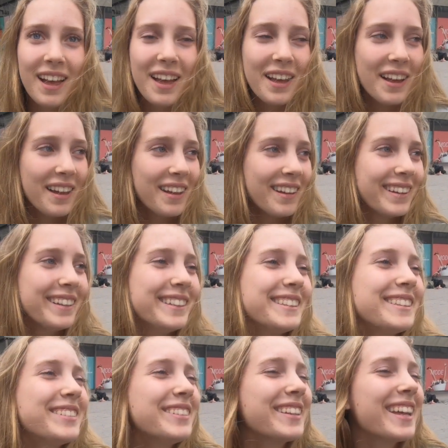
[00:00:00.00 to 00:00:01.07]
Spaghetti ice
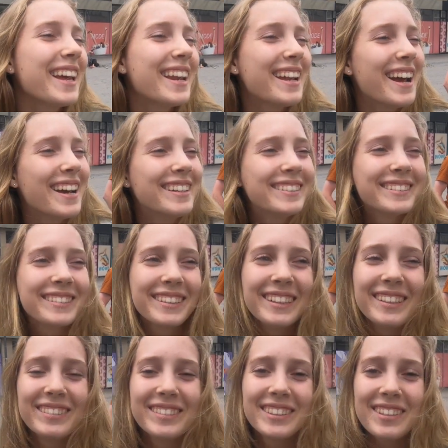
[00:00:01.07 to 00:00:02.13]
cream. Spaghetti ice cream.
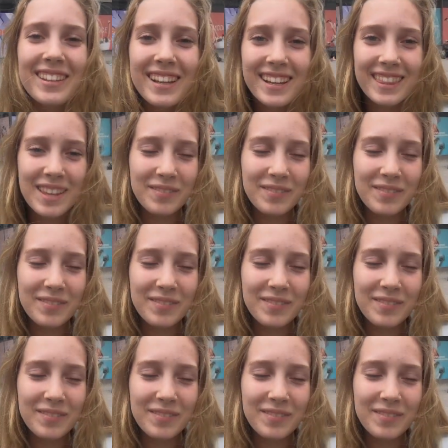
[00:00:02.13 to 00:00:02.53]
Spaghetti so ice like